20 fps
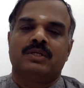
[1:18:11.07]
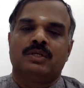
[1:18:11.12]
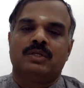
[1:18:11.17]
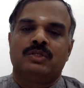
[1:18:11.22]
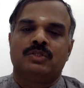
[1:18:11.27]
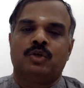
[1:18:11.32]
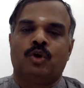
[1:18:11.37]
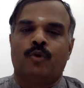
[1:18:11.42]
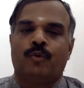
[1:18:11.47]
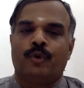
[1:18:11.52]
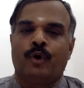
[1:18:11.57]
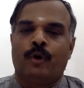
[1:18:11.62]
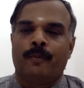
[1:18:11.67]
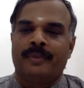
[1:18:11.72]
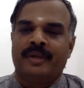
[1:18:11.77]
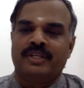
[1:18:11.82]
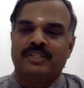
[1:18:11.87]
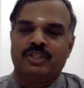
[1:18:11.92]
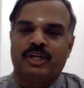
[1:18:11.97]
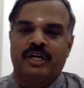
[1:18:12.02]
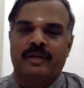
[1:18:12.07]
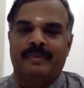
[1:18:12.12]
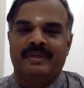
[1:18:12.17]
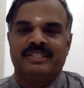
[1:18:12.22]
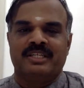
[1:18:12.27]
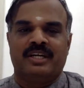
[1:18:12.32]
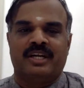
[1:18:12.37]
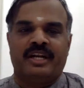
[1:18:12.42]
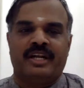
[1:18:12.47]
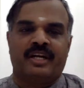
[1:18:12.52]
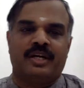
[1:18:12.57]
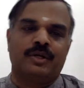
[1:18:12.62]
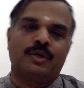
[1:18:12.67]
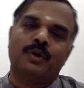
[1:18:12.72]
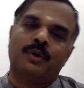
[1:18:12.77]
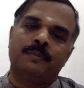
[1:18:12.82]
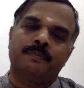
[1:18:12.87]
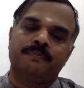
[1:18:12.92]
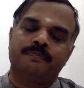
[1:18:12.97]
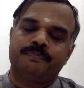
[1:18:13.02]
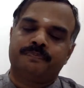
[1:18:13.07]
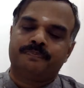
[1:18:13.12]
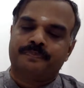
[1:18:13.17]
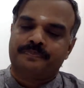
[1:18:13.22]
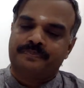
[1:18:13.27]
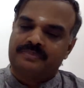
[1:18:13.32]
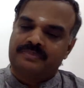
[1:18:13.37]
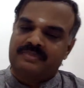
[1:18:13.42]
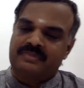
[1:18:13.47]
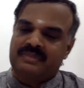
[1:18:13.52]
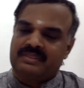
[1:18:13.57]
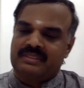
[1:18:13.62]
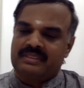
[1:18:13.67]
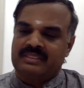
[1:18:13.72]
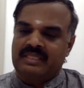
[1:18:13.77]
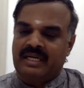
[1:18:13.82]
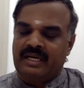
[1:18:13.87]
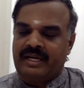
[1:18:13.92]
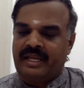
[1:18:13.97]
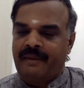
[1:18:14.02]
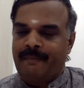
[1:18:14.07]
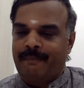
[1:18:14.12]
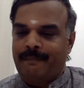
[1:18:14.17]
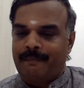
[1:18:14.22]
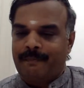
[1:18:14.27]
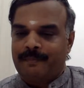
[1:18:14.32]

So hope you enjoyed budgetary control. Okay.